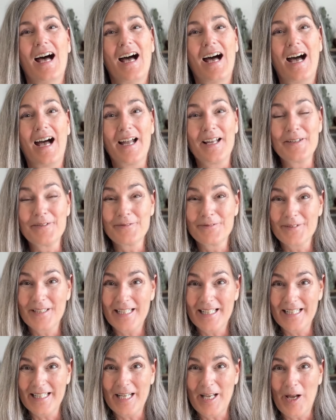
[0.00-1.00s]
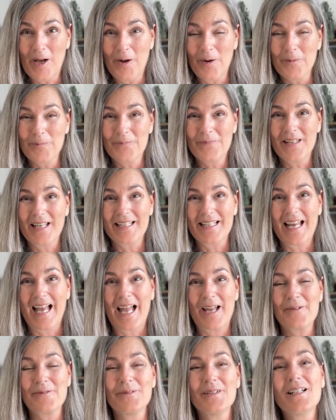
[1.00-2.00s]
I really hope that
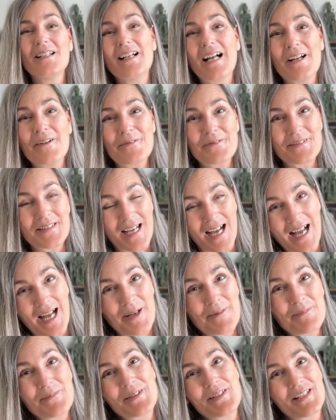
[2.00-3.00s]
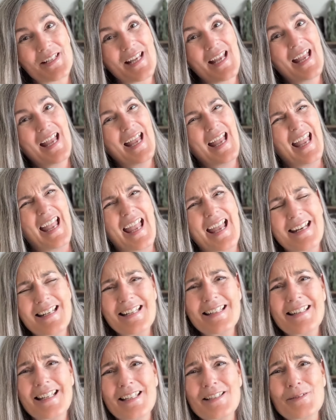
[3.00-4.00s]
I will have time to
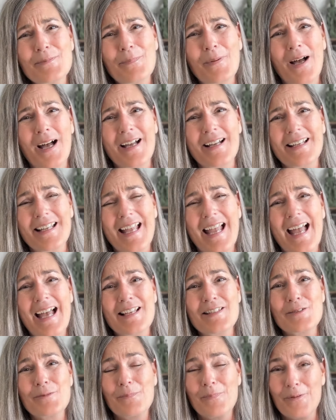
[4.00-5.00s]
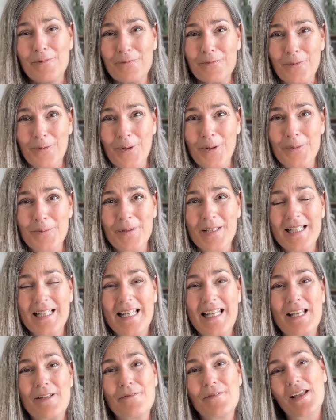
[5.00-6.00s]
edit this podcast before we
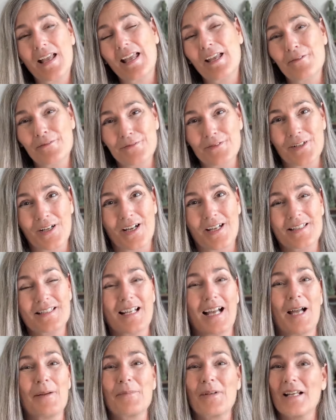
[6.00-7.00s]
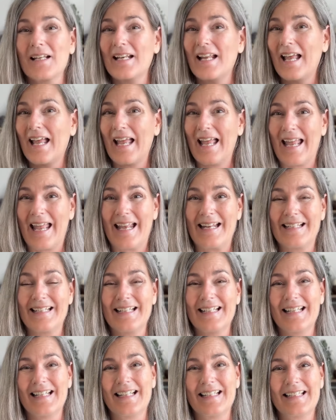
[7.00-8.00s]
leave. If not, I'm gonna
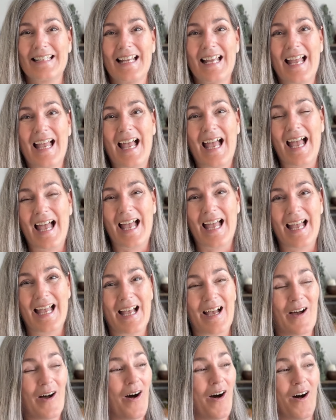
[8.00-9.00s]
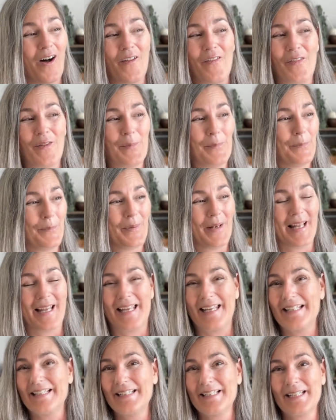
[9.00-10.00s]
edit it on the
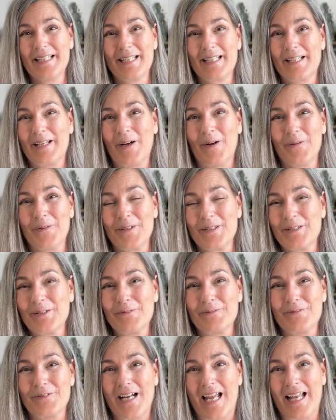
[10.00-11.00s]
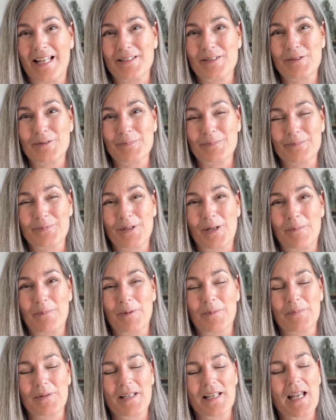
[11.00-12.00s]
plane going to France,
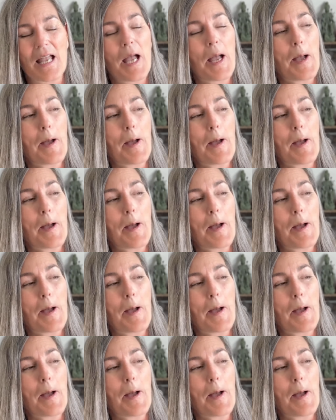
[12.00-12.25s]
probably.